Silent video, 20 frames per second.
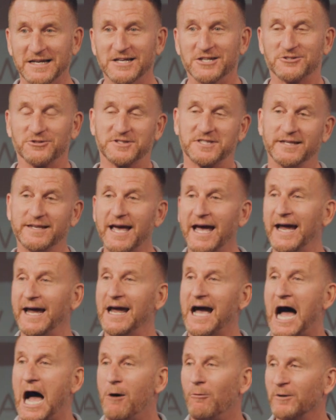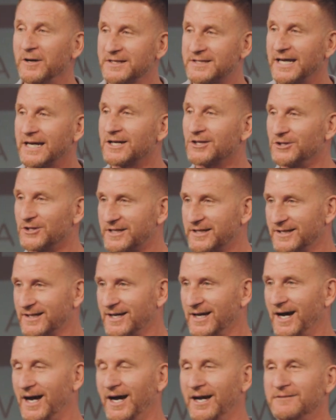So today, I want to take a look at a
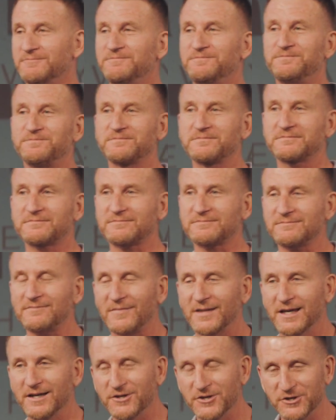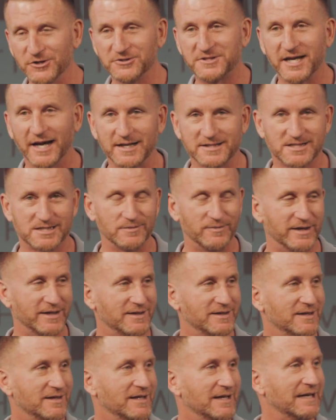guy in the New
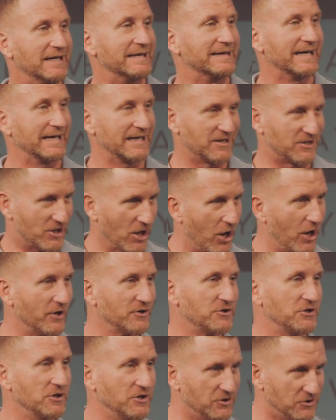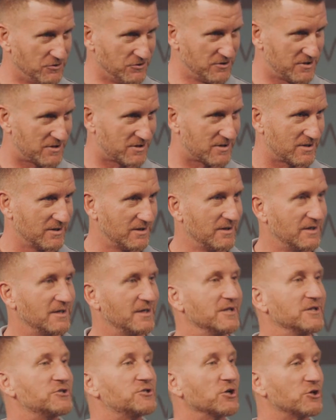Testament that God used
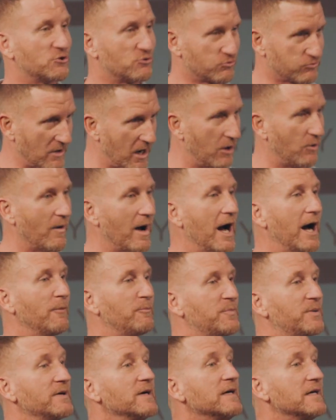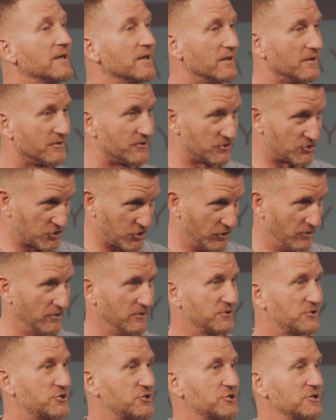to grow up the
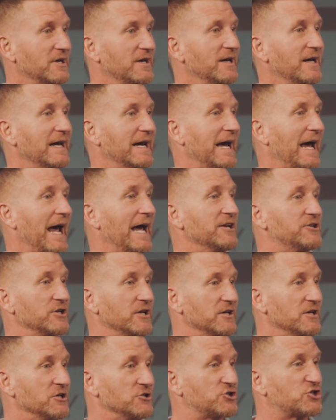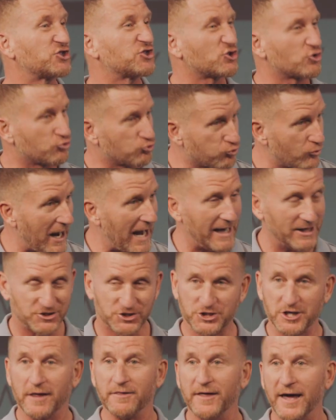church and to
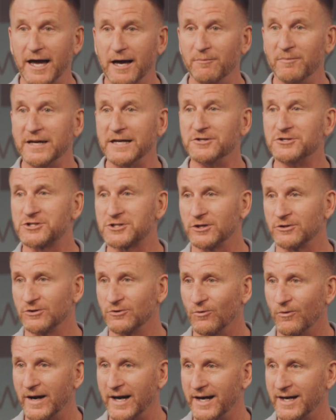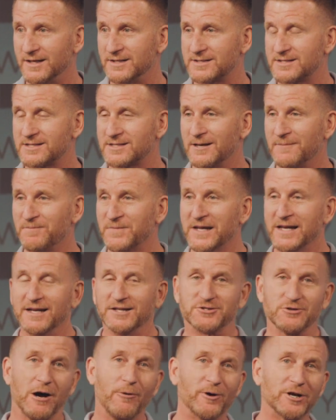stretch them in certain ways.
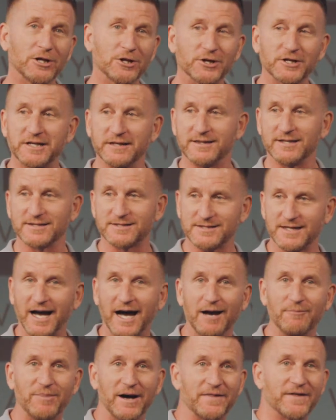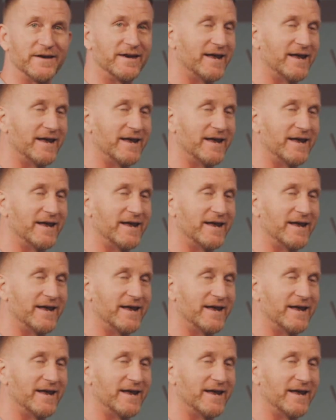And so I want to look at this guy by the